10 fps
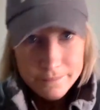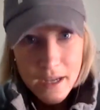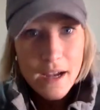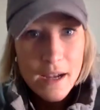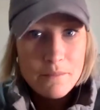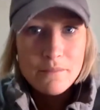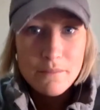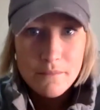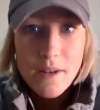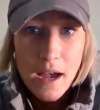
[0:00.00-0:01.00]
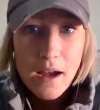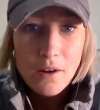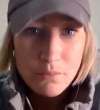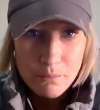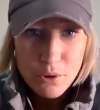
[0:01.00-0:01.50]

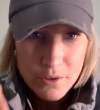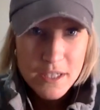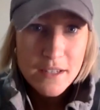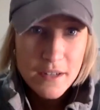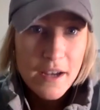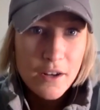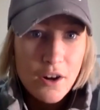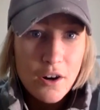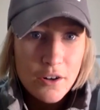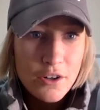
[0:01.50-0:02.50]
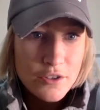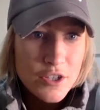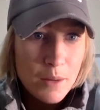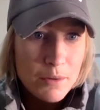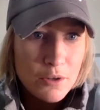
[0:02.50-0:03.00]
Marie and I are her
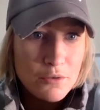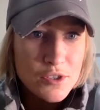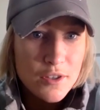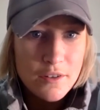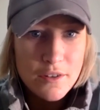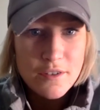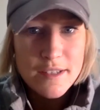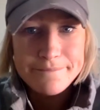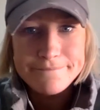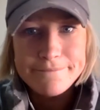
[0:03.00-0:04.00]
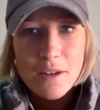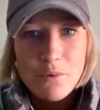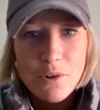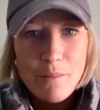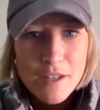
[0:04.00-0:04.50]
top coaches on her team. And
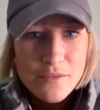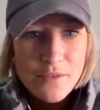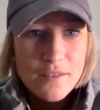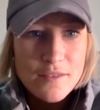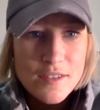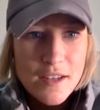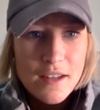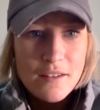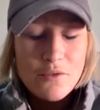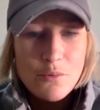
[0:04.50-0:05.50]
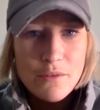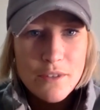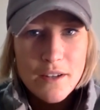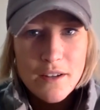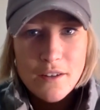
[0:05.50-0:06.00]
we're all best friends, and we
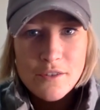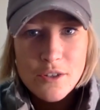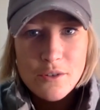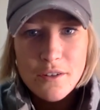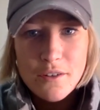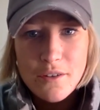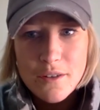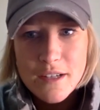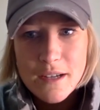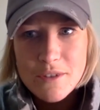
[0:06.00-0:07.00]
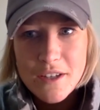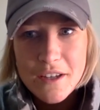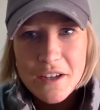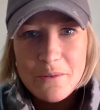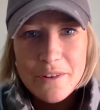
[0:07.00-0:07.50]
fly to Arizona all the time to
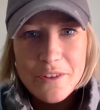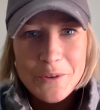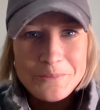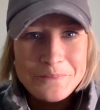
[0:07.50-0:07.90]
hang out with her.